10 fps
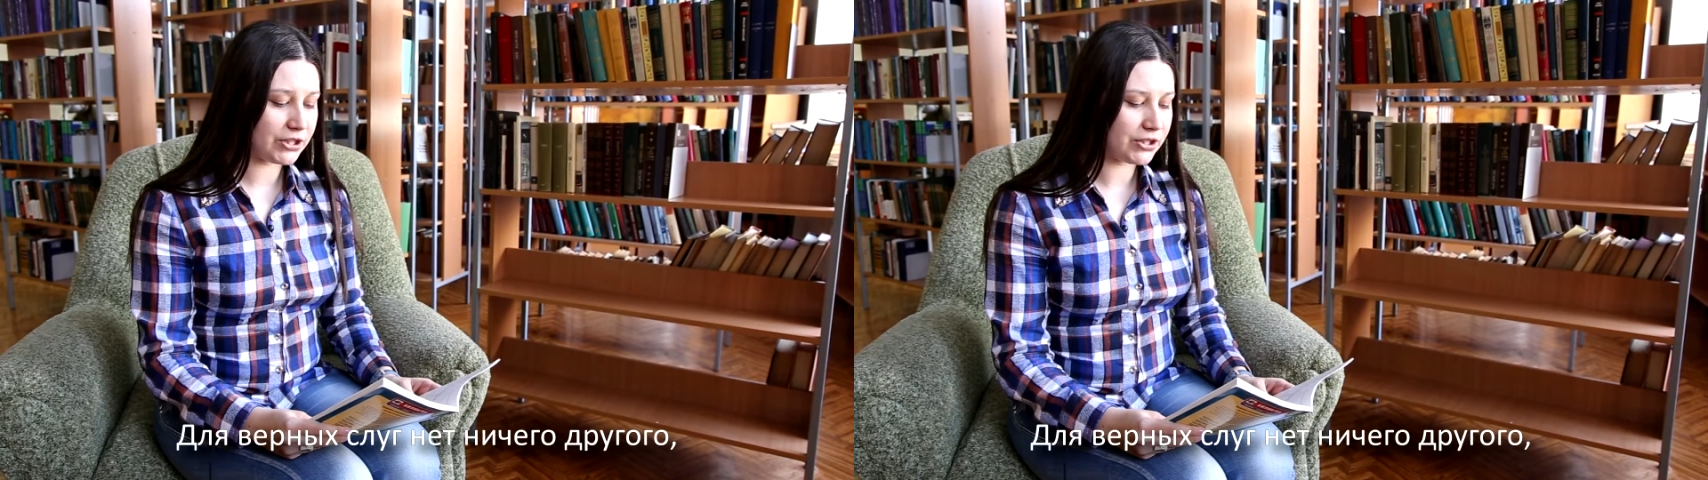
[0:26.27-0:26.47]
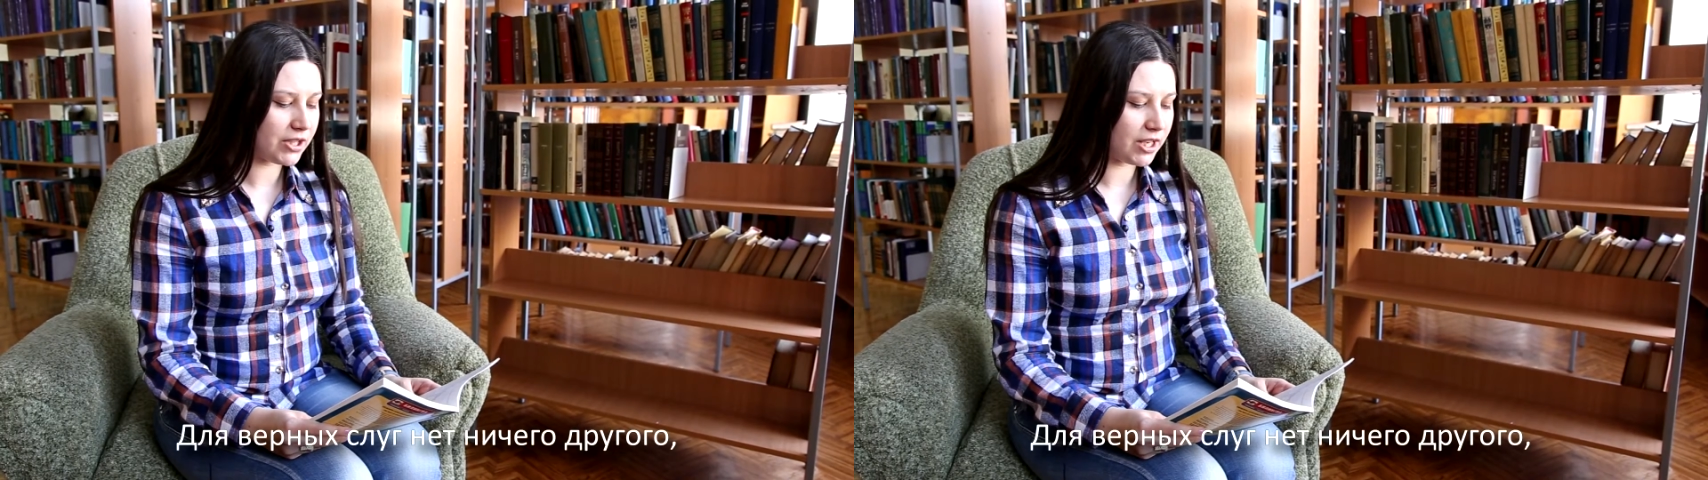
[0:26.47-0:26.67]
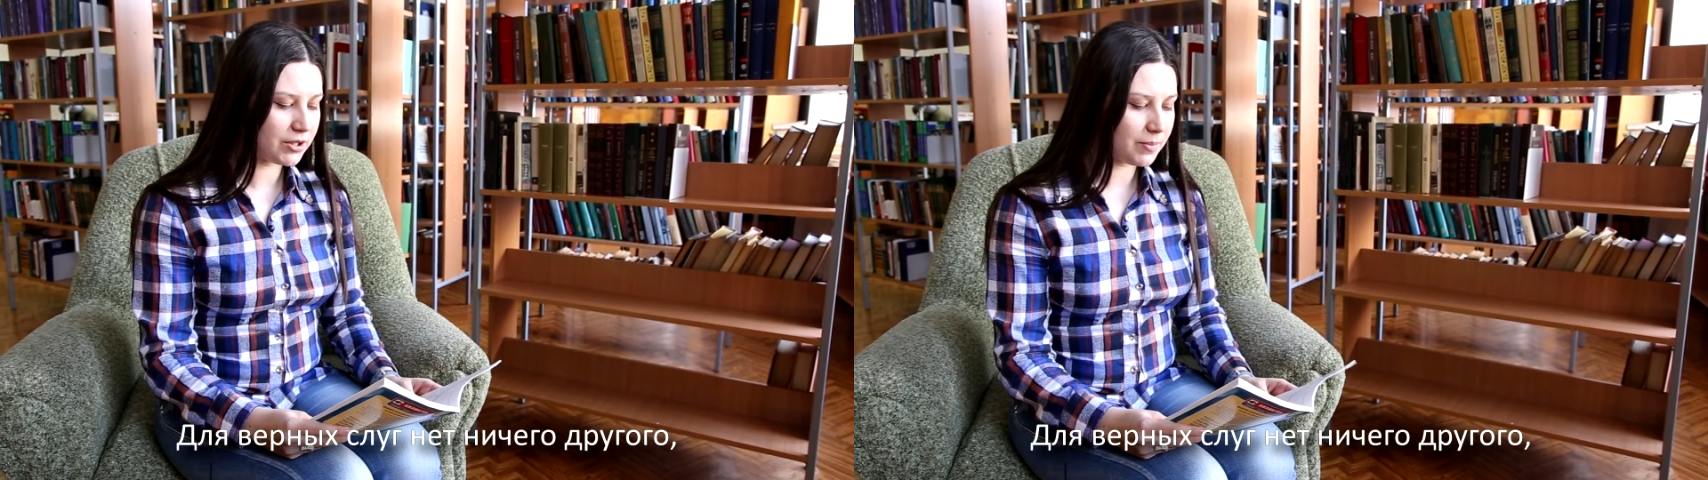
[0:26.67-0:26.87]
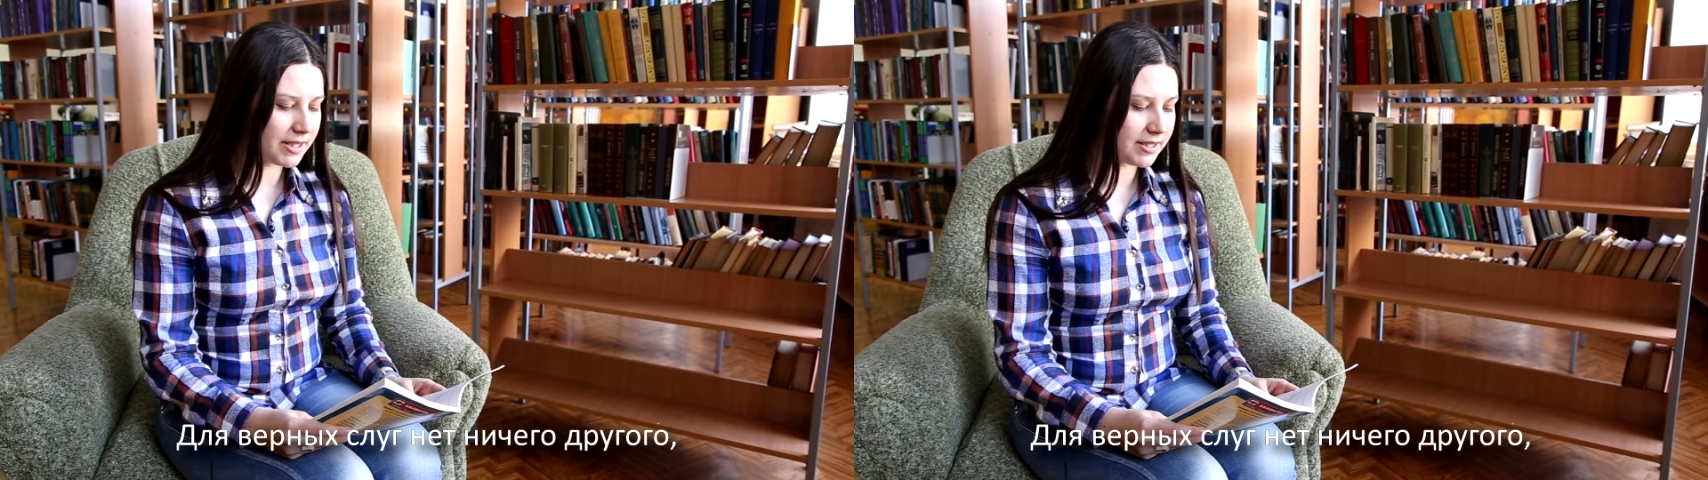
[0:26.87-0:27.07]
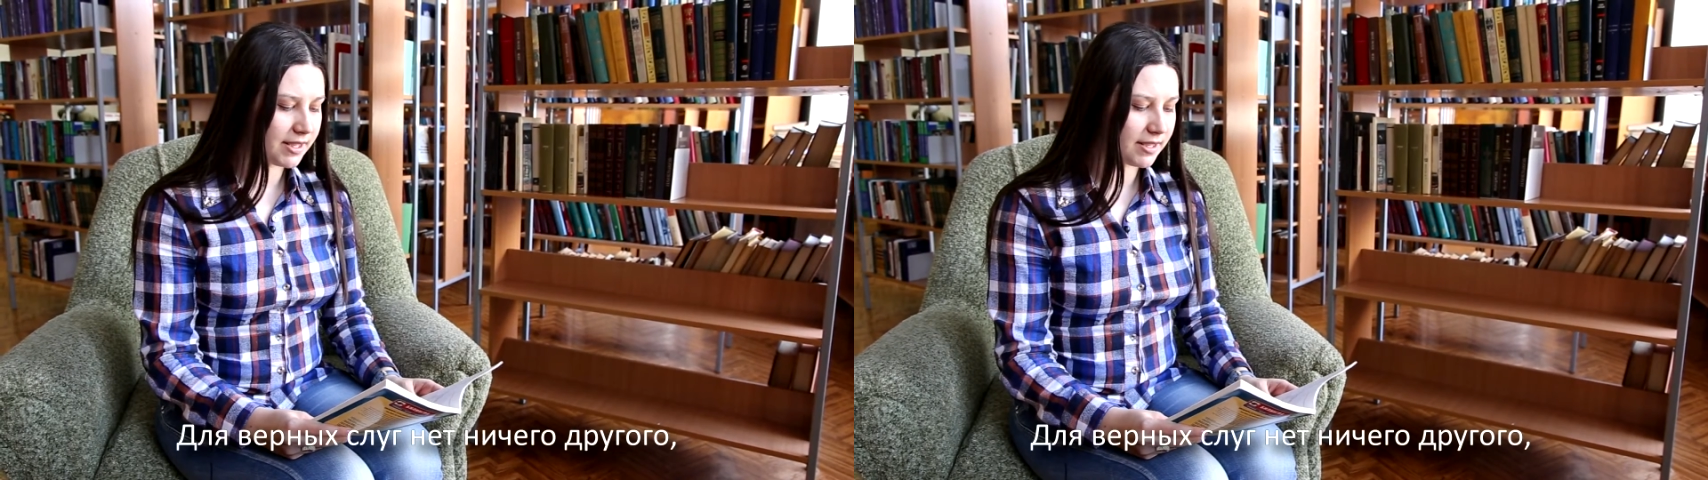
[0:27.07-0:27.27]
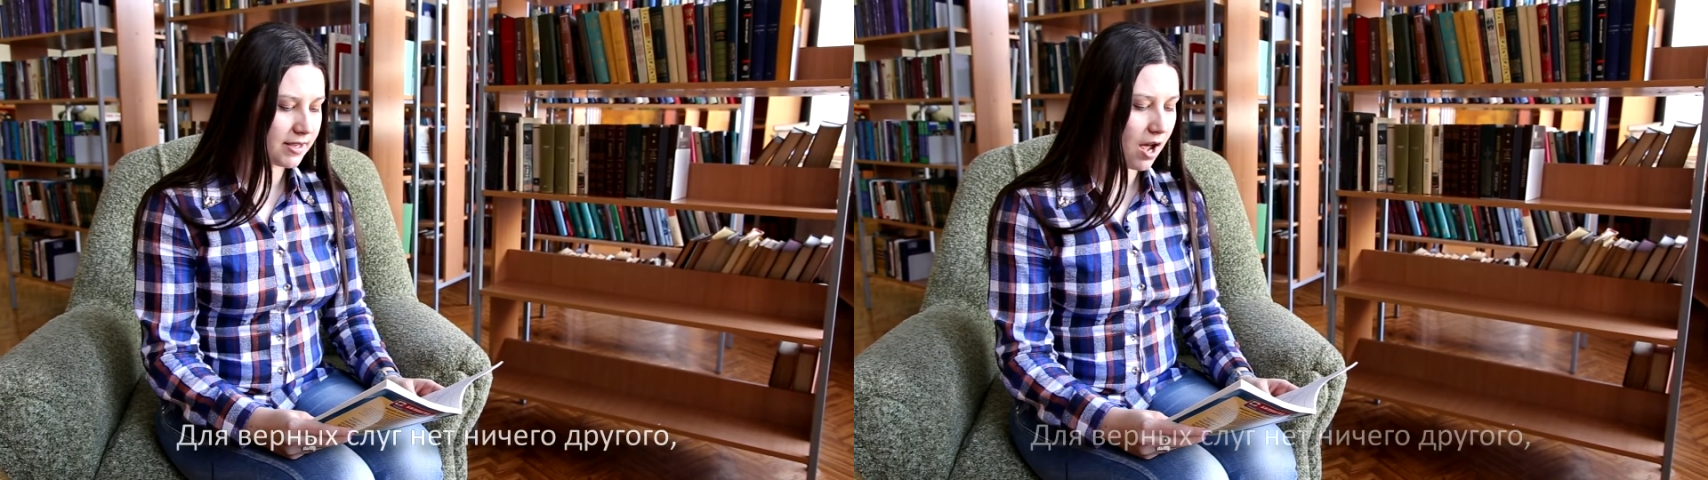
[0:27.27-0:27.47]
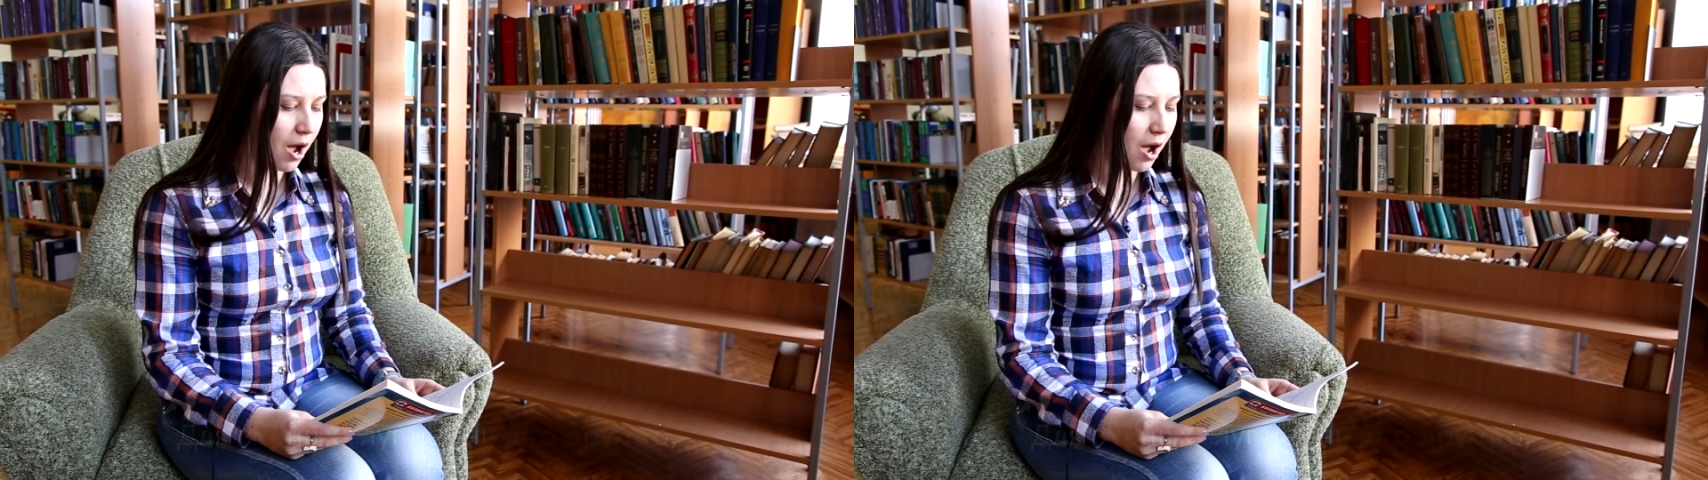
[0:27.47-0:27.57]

should I do but tend